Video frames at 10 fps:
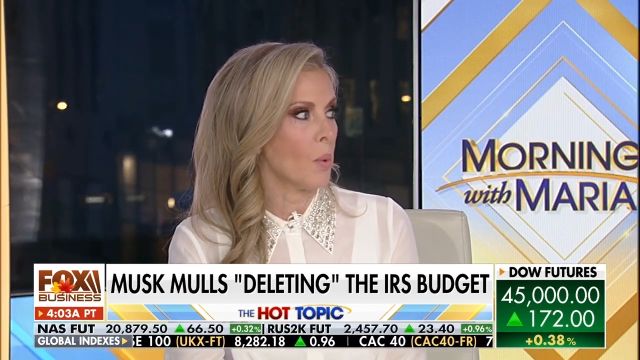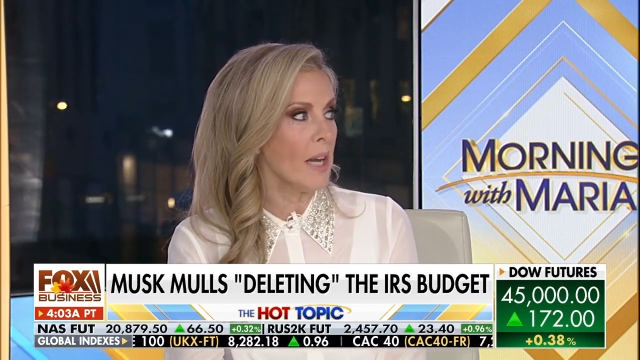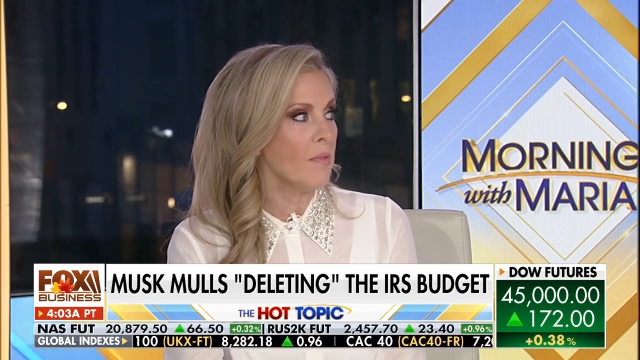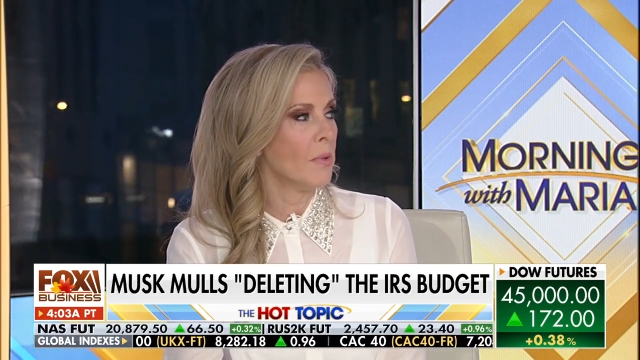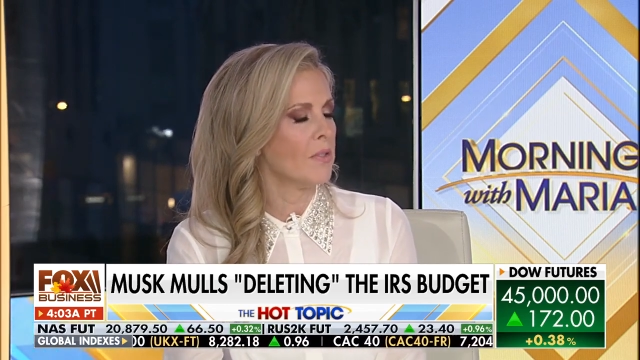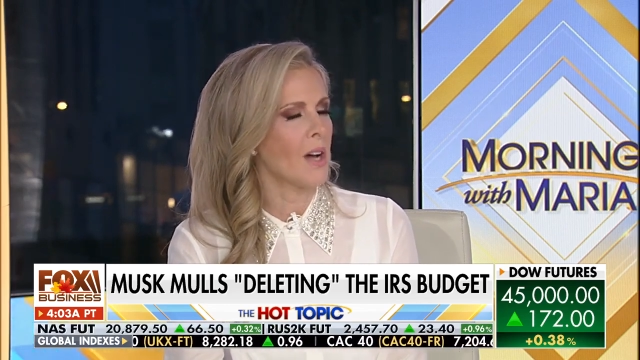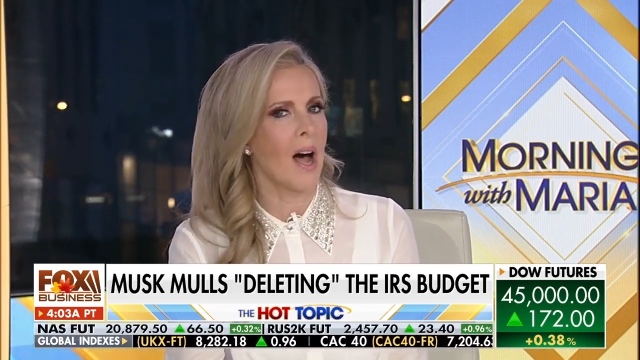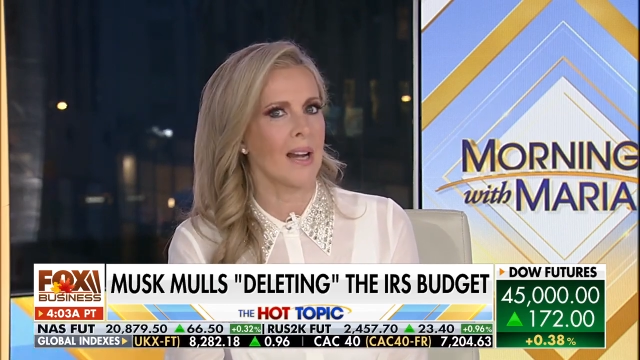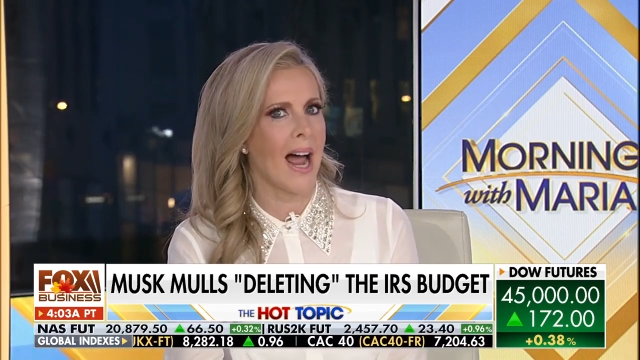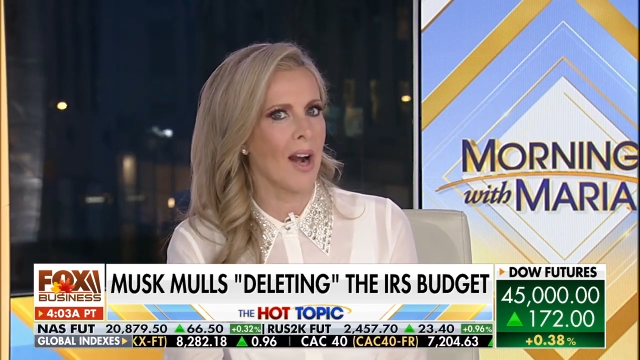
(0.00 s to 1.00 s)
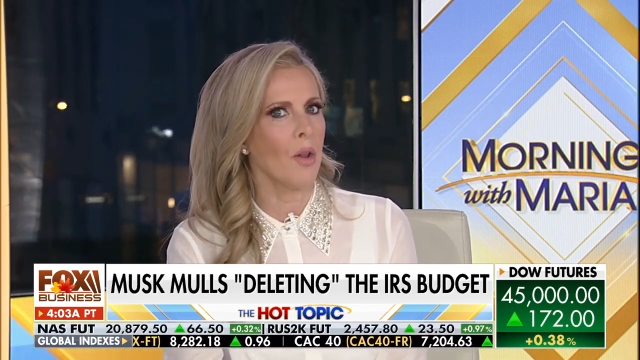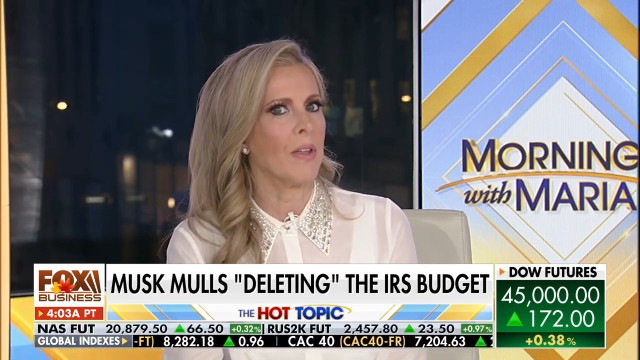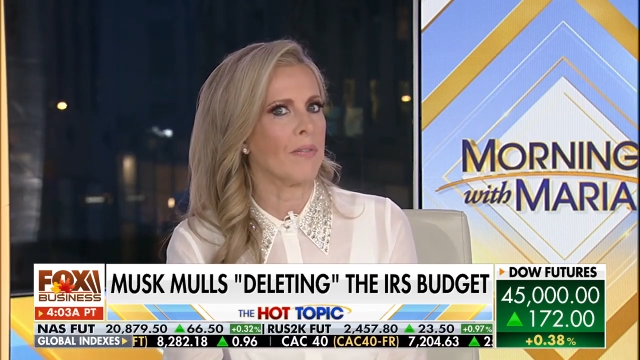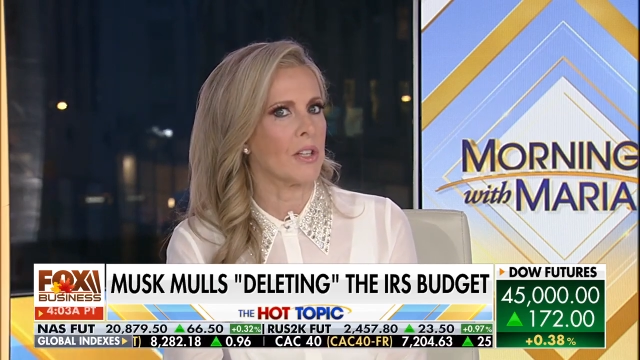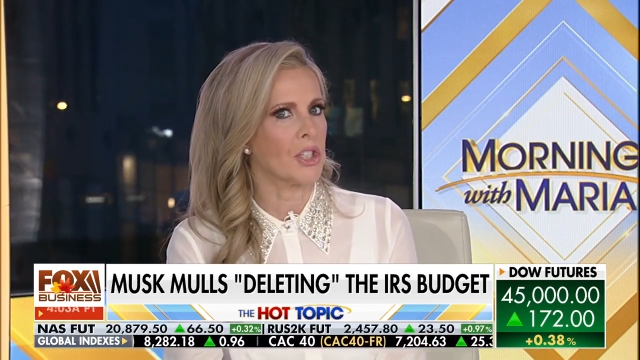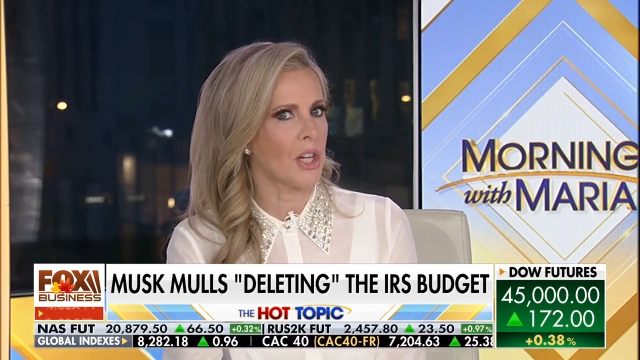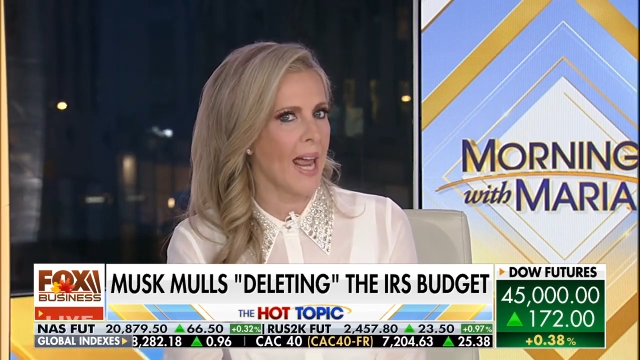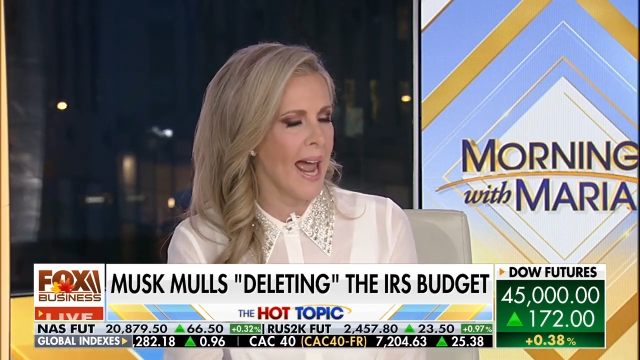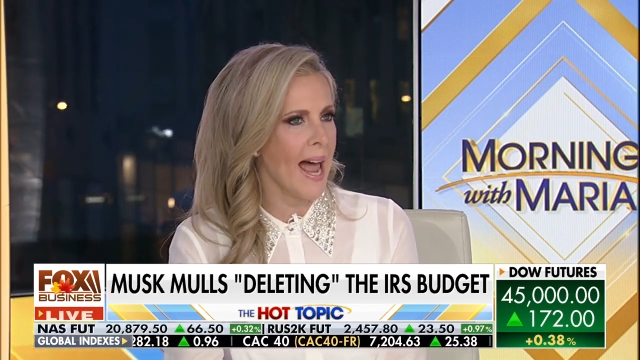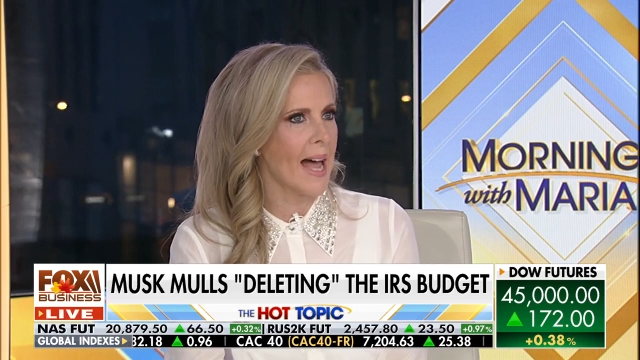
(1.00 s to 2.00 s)
We have moved on. I don't think that she
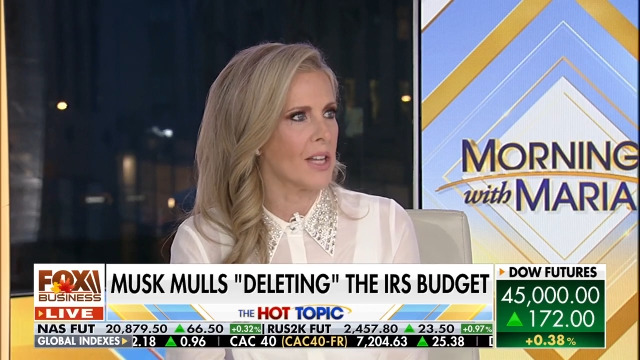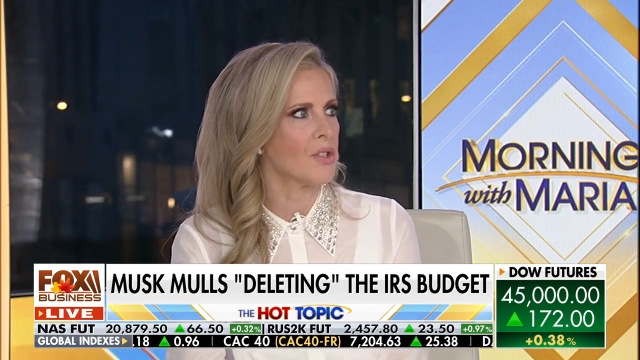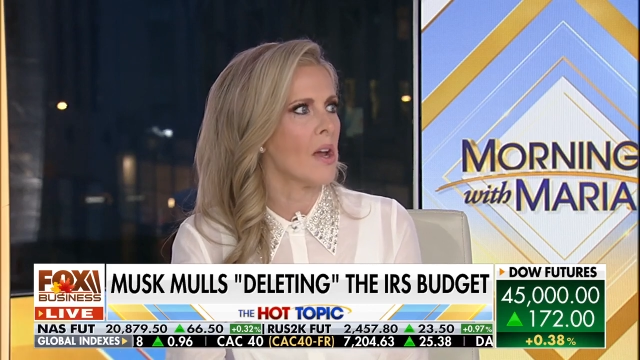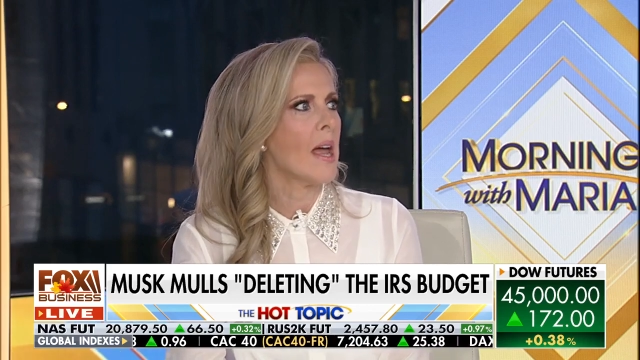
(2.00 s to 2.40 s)
has.